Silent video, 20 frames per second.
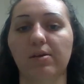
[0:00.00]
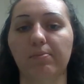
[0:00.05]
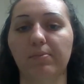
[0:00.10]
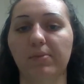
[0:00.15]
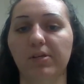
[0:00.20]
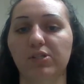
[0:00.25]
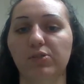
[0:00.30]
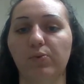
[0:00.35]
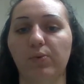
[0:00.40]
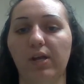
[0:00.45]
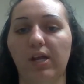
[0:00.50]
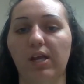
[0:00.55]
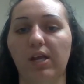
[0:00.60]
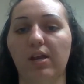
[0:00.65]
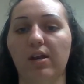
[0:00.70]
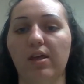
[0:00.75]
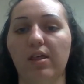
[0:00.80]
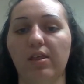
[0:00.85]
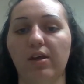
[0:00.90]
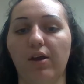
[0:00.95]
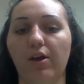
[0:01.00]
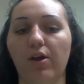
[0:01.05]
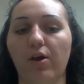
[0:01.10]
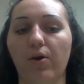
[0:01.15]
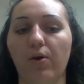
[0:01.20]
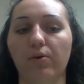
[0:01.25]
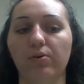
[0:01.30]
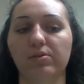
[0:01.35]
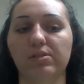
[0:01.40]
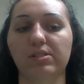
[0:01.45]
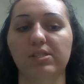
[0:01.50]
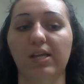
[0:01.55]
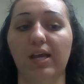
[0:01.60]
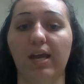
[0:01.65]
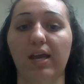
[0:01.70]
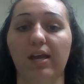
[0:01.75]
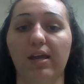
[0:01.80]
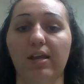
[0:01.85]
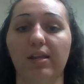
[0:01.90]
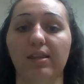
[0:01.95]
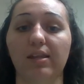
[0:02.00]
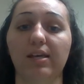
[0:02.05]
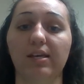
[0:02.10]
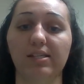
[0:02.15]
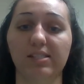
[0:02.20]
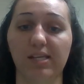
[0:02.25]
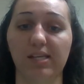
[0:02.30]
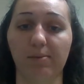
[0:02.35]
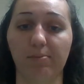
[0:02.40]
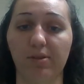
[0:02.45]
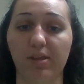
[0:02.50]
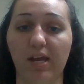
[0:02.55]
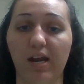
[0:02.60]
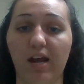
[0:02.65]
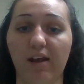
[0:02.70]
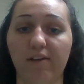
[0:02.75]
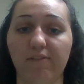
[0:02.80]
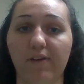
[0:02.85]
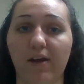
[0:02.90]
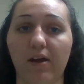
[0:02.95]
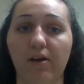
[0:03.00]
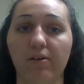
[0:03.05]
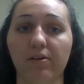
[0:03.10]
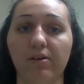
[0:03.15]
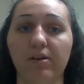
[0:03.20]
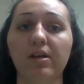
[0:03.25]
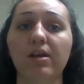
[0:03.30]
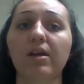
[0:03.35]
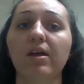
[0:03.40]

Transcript: between the codes and the example that I found,